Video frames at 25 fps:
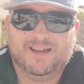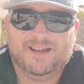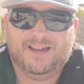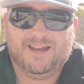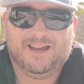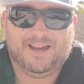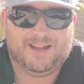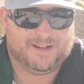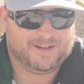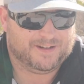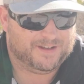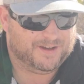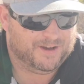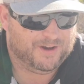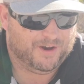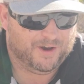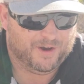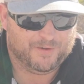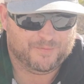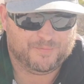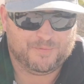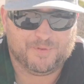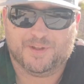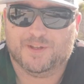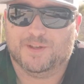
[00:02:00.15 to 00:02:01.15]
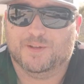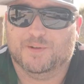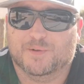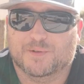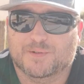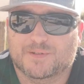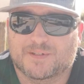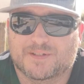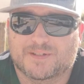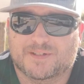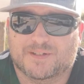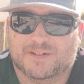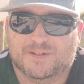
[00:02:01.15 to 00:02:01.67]
and hopefully yours
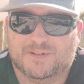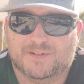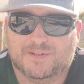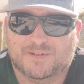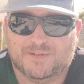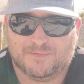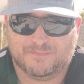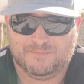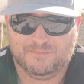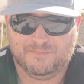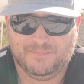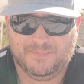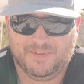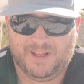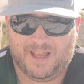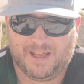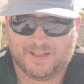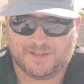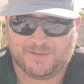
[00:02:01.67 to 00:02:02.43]
isn't as